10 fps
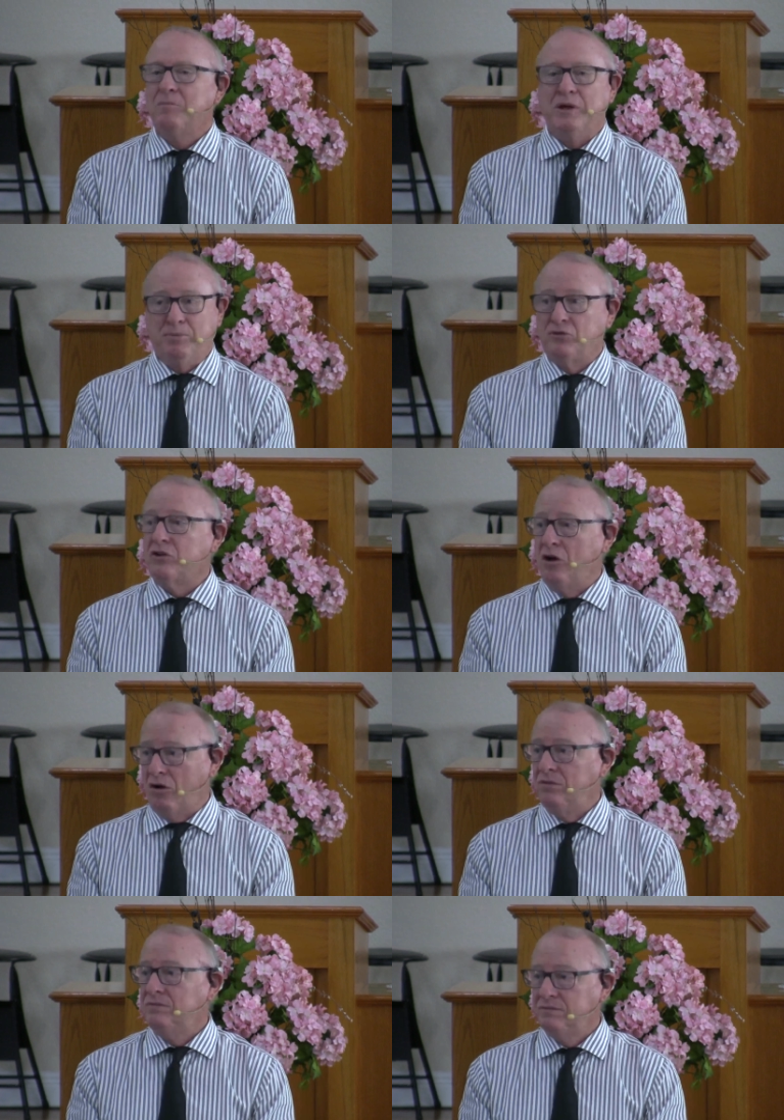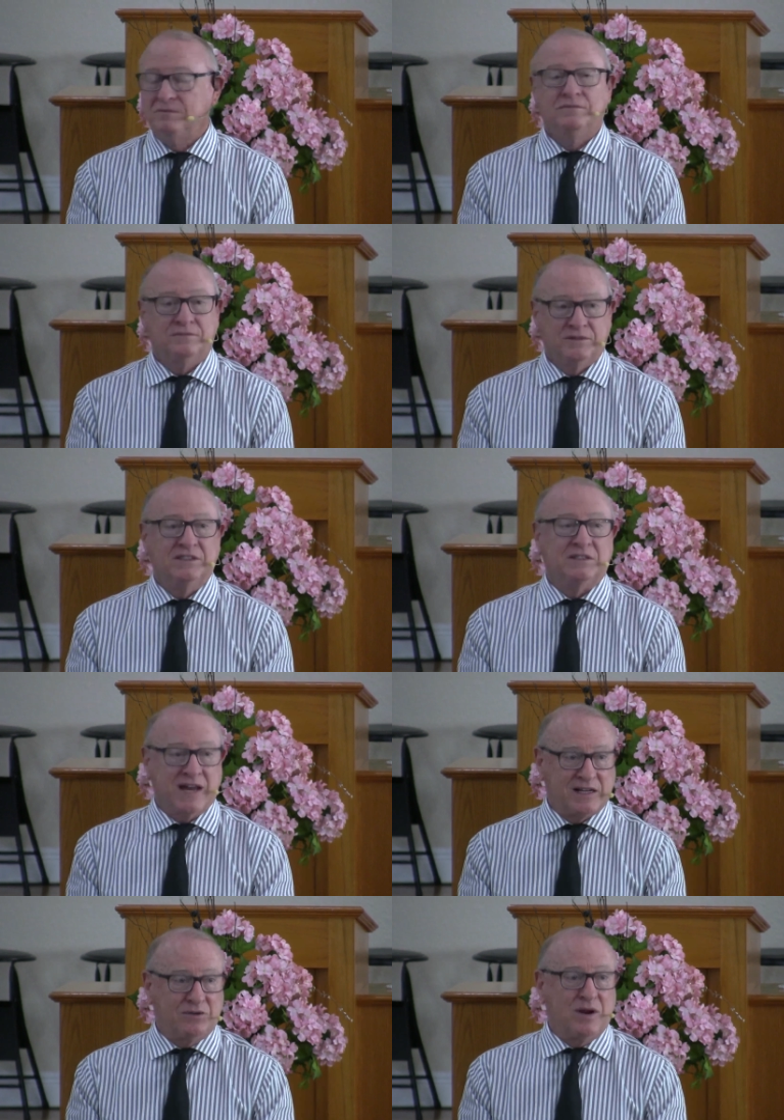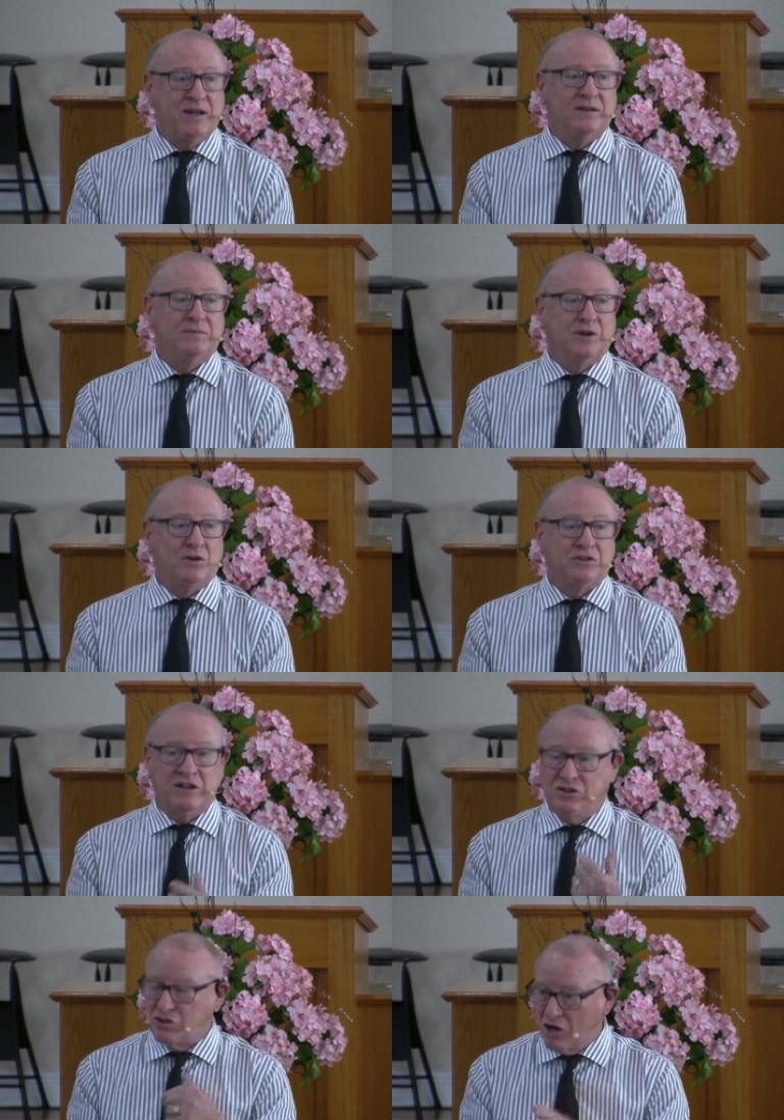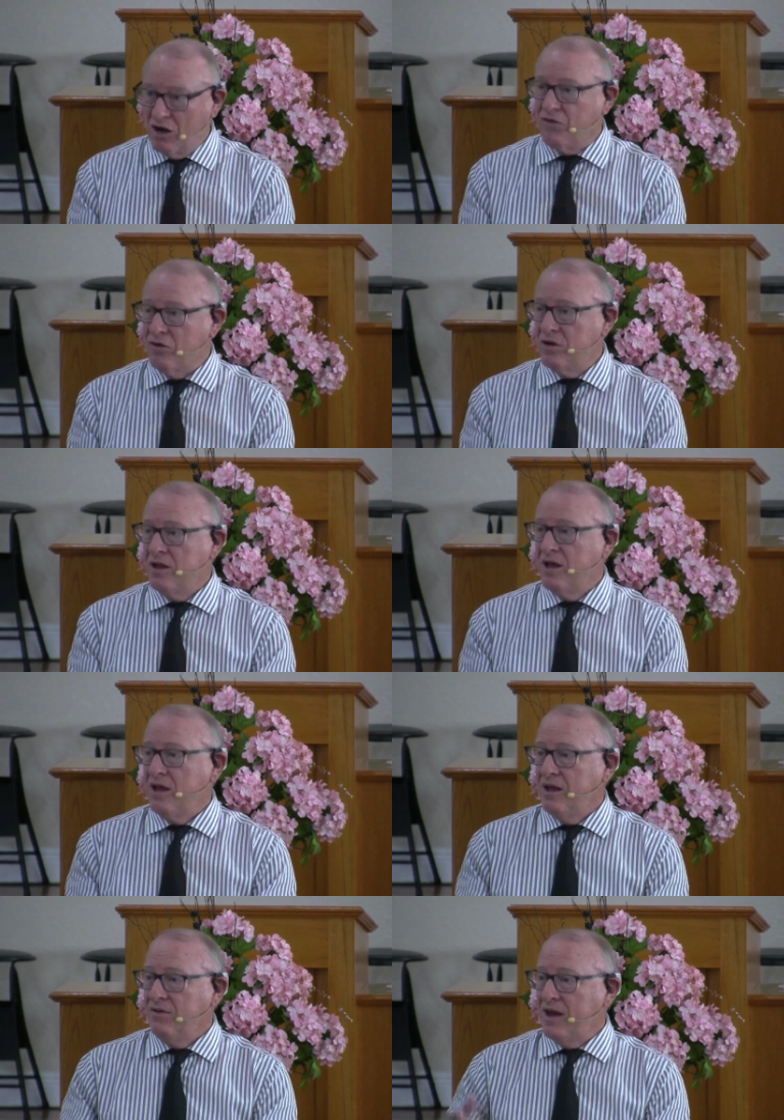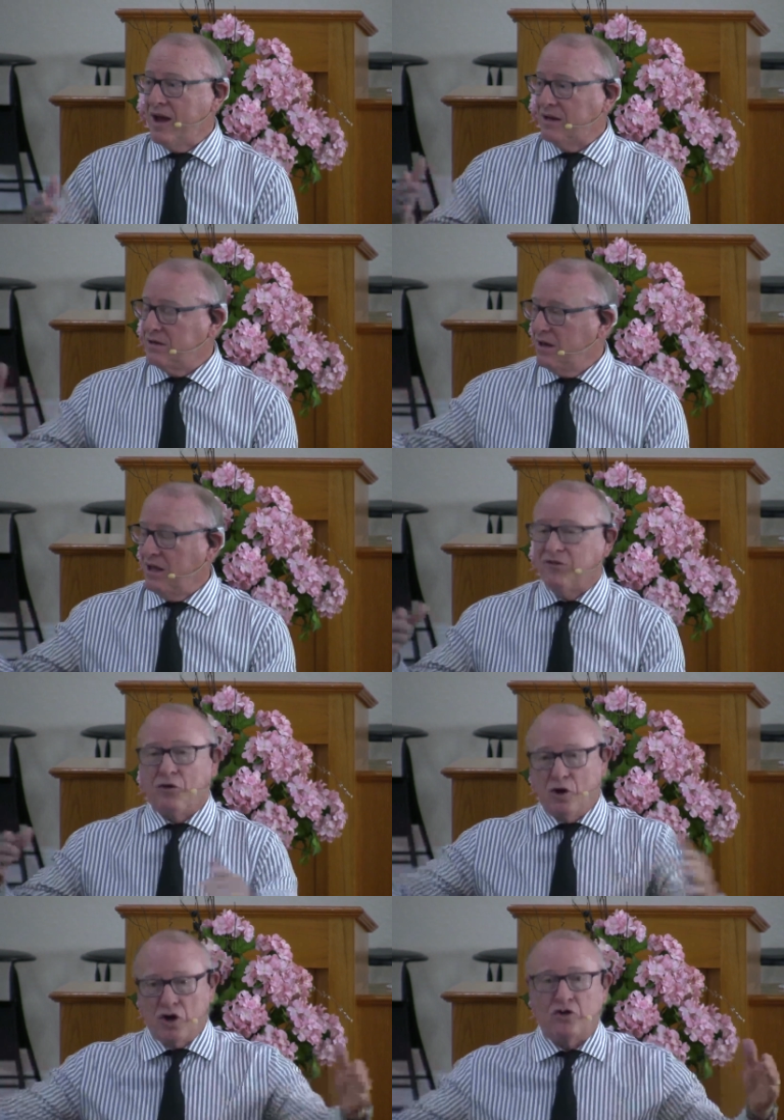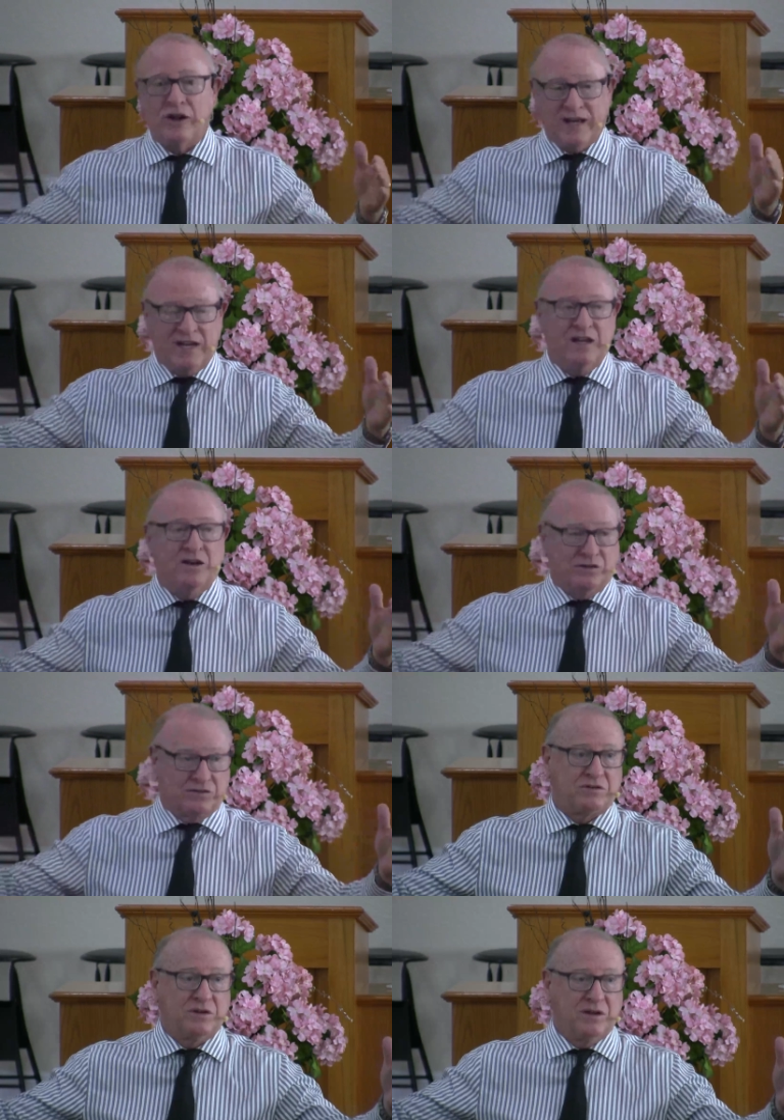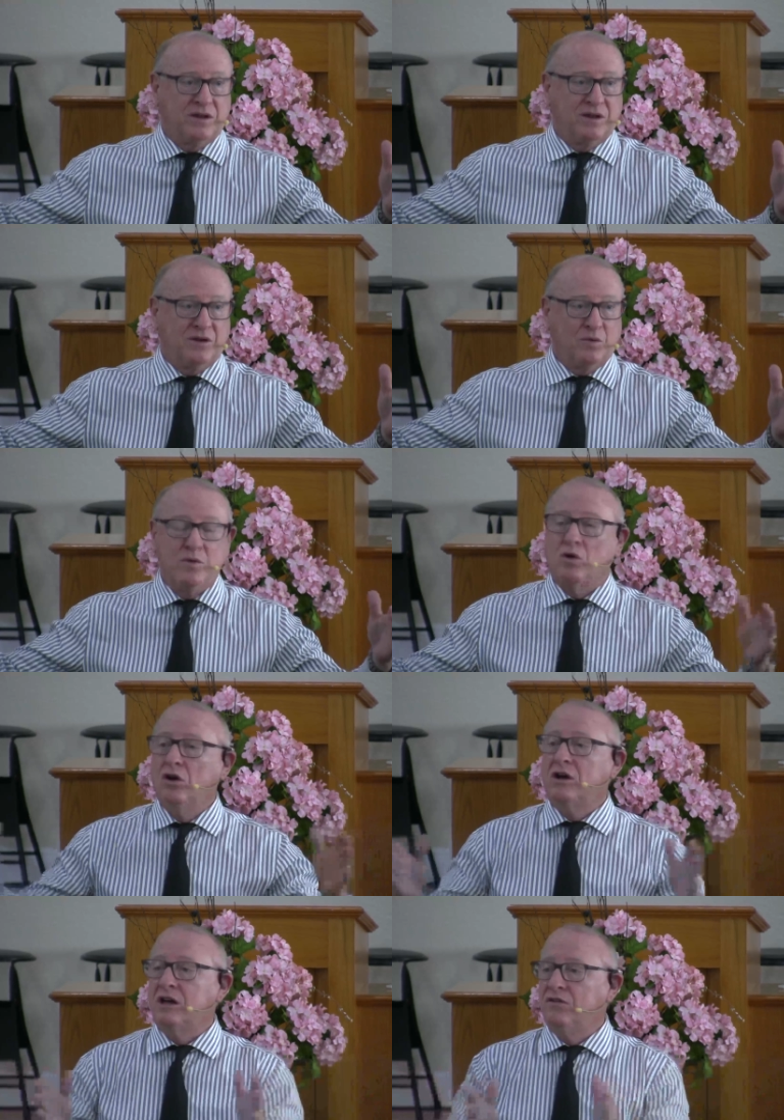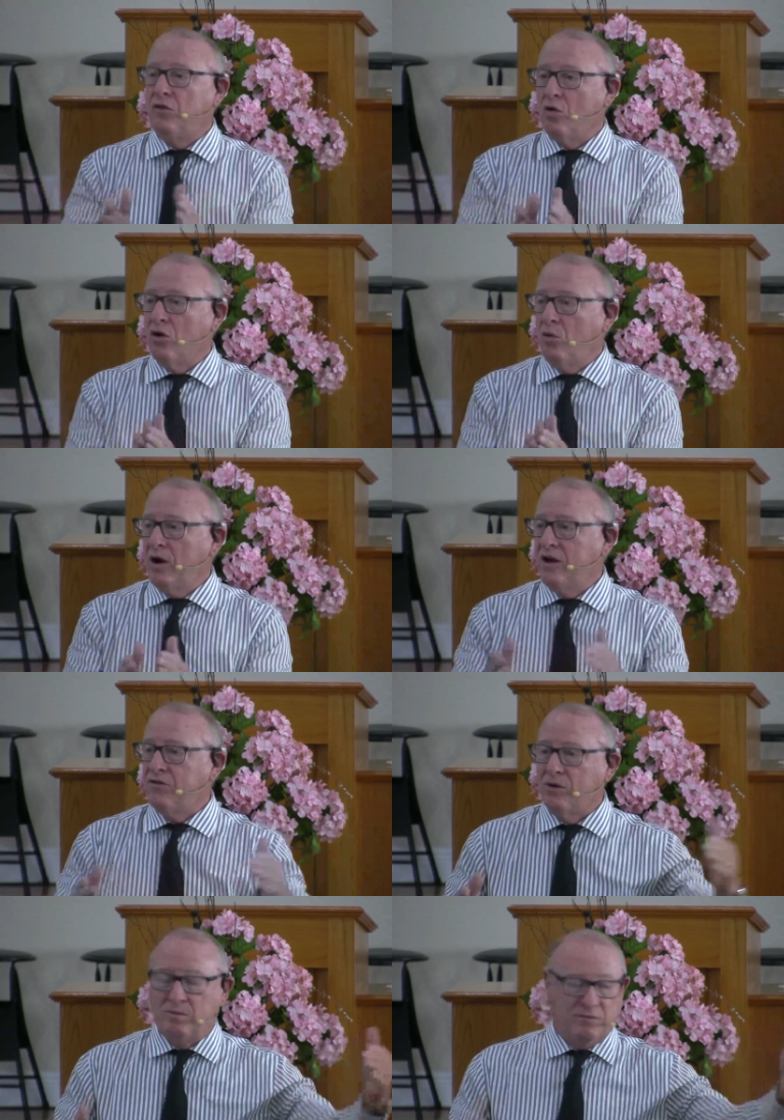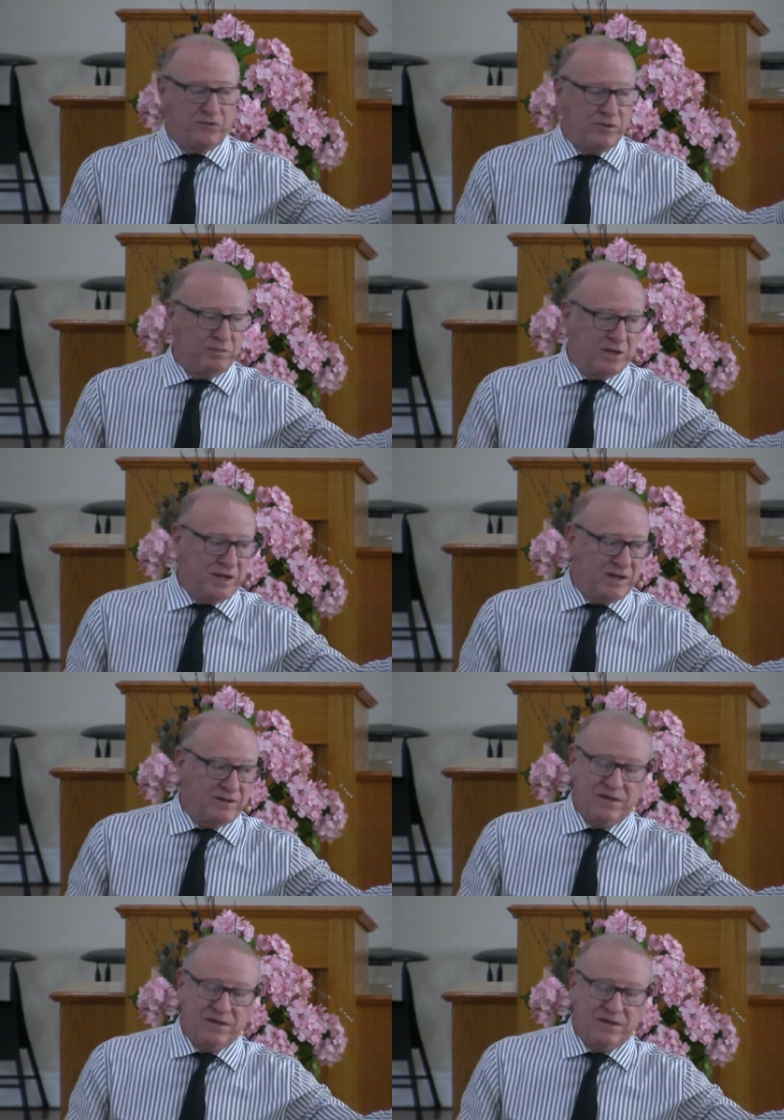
People's law. Exactly right. Because they discovered that, and for 180 years, we were looking for a way from, from uh,